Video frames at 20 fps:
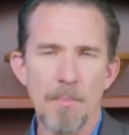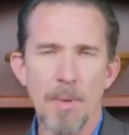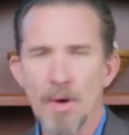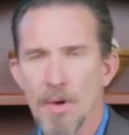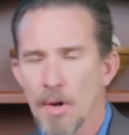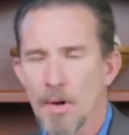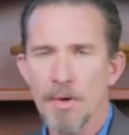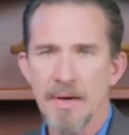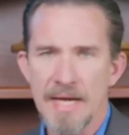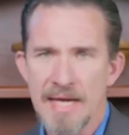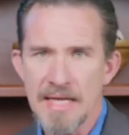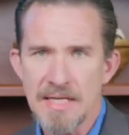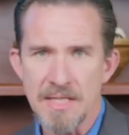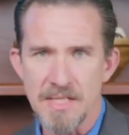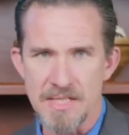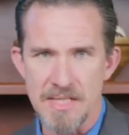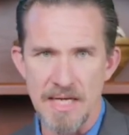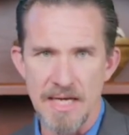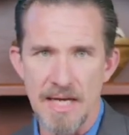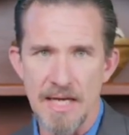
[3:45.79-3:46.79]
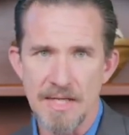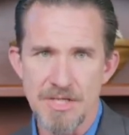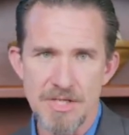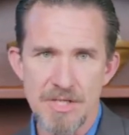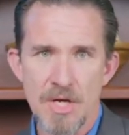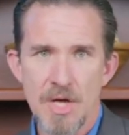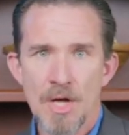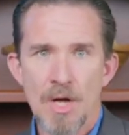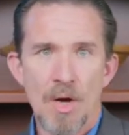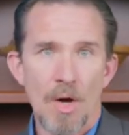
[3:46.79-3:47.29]
burned
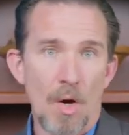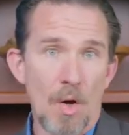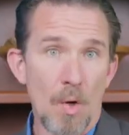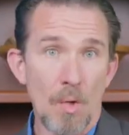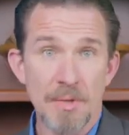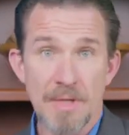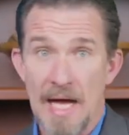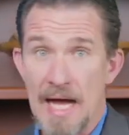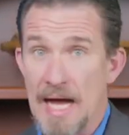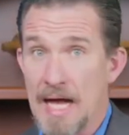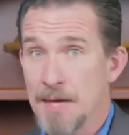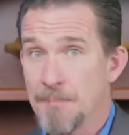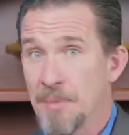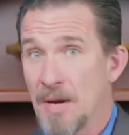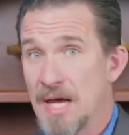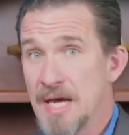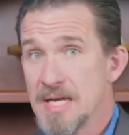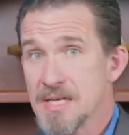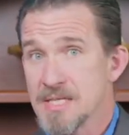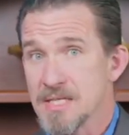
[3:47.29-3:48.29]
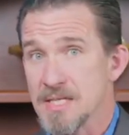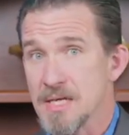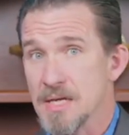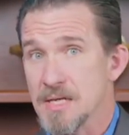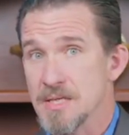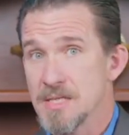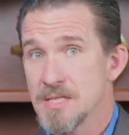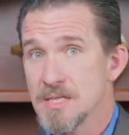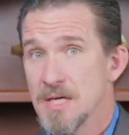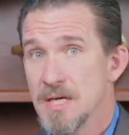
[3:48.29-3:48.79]
incense on the high
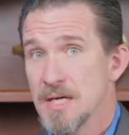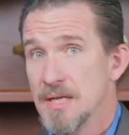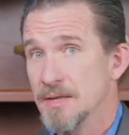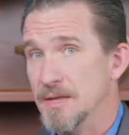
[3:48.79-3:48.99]
places.